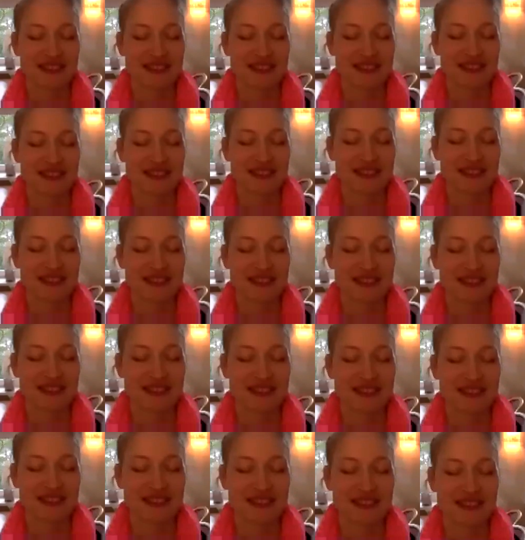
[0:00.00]

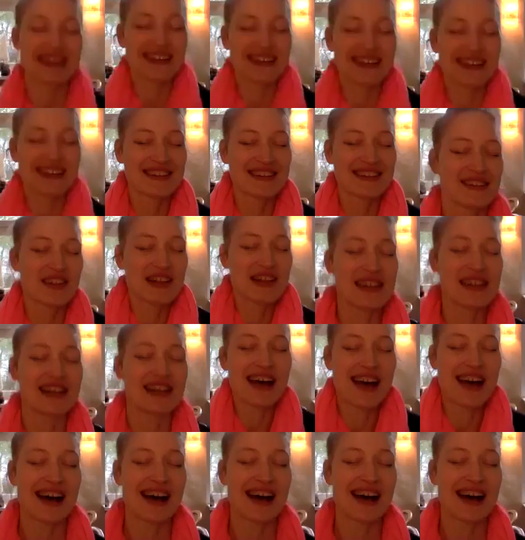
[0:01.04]
And as the
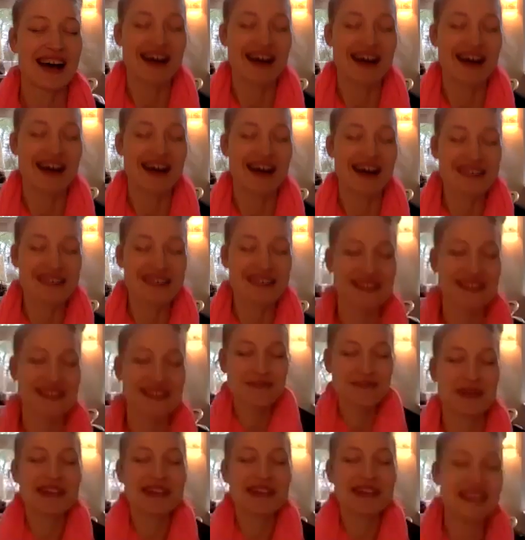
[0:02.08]
last
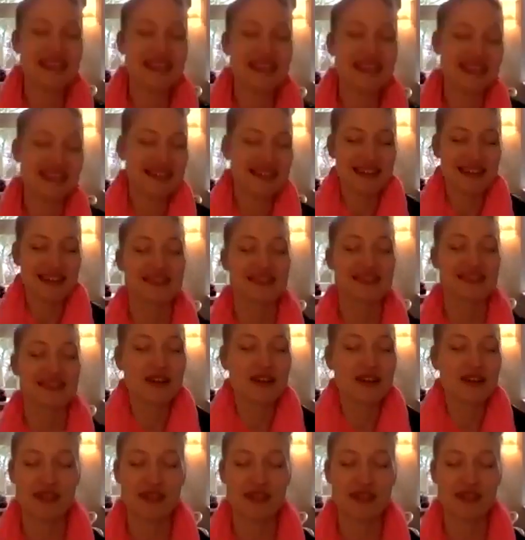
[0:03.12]
piece, let's call it
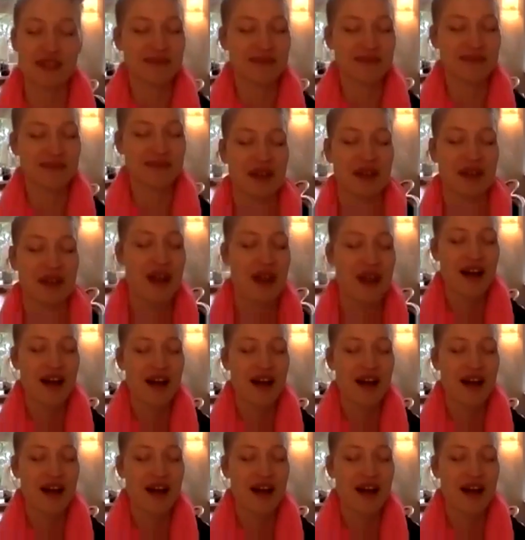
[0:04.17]
freedom.